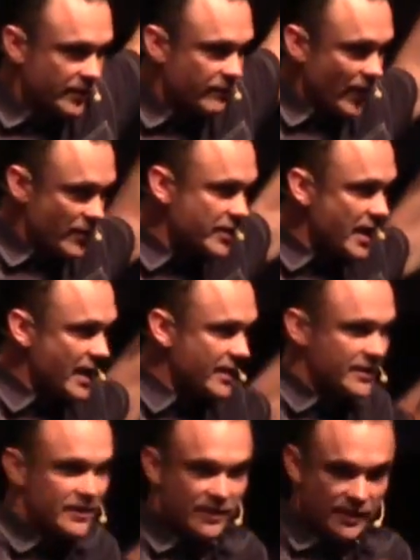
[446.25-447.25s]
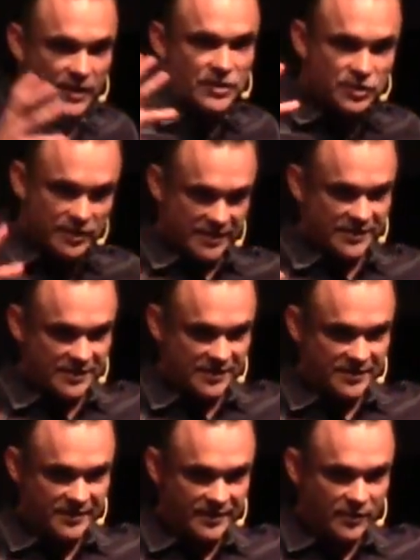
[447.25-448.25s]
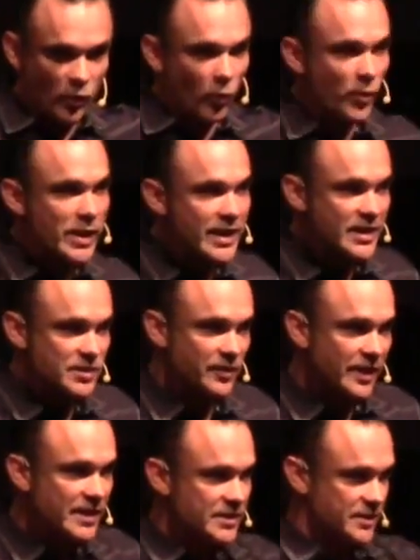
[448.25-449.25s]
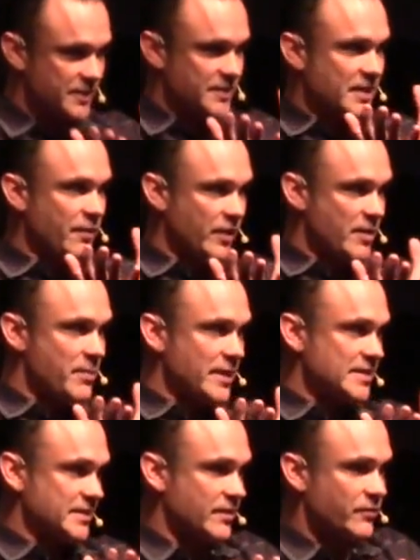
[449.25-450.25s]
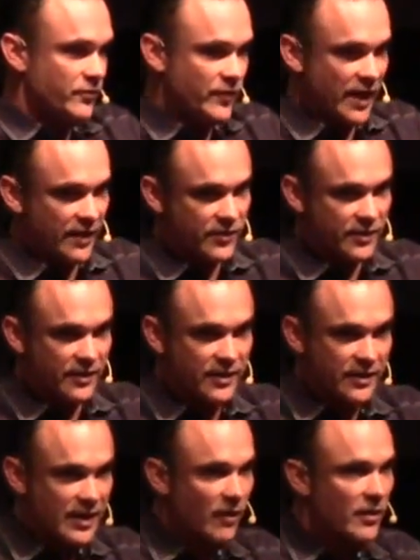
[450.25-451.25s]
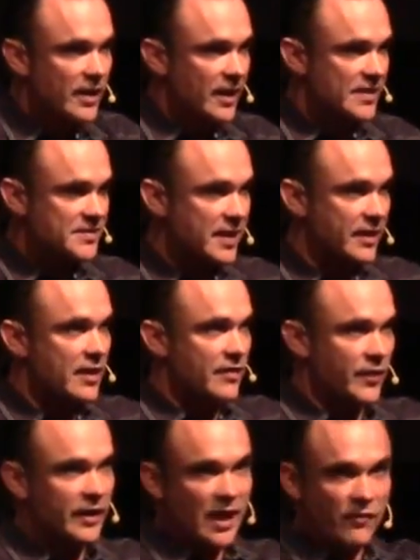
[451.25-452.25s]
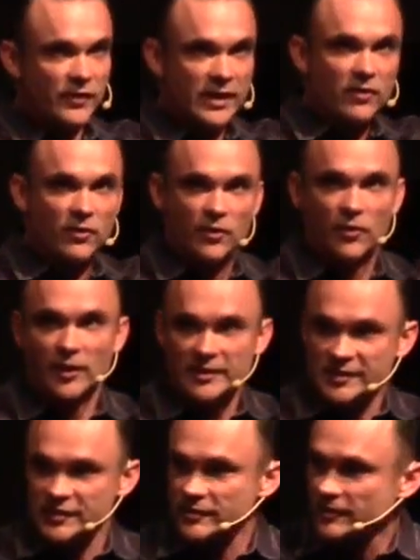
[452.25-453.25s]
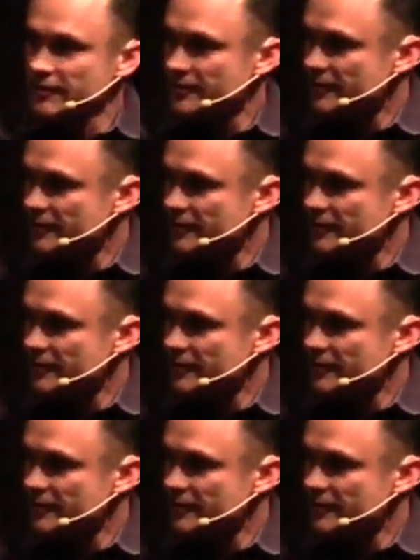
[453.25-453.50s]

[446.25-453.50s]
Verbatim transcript: Father God, and Jesus. We enter into this covenant based on faith. Now, it's like the covenant with this